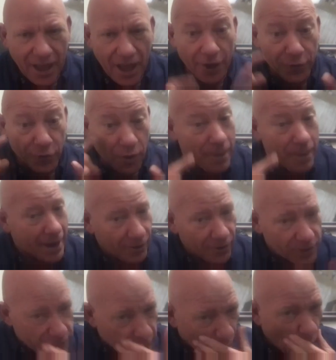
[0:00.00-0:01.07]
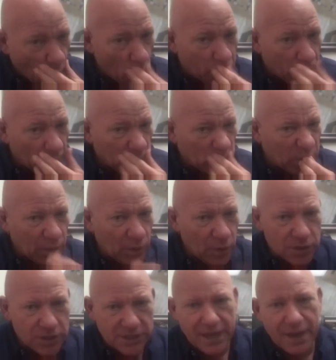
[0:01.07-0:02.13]
under a microscope to
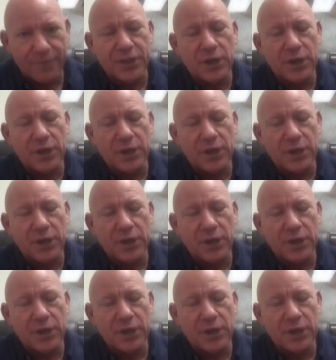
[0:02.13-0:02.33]
see if